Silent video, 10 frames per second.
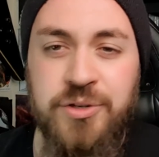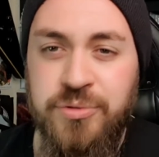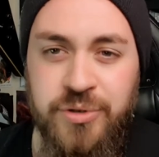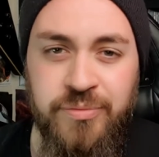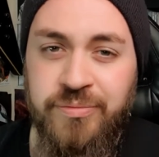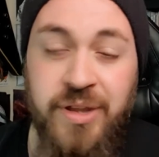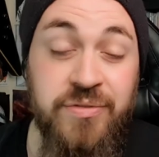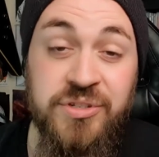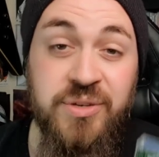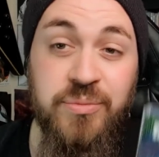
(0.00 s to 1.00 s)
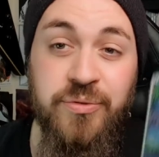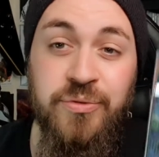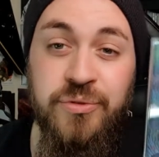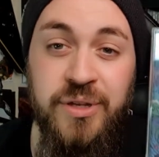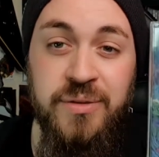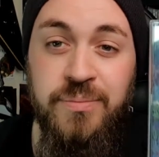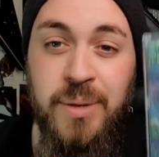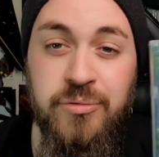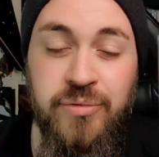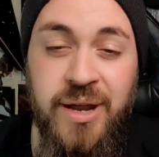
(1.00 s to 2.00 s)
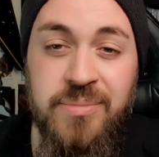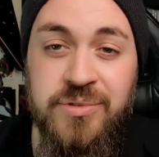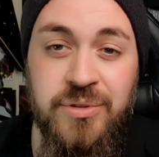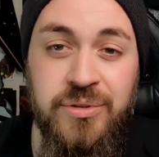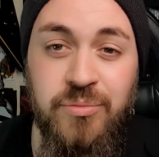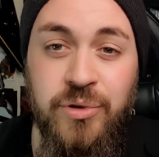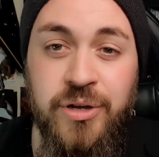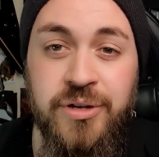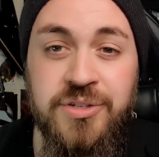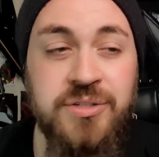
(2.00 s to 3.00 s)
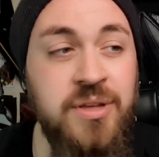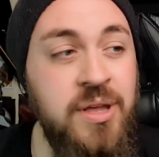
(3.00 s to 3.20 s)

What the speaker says: which I've never seen before, and then bubble wrapped the works.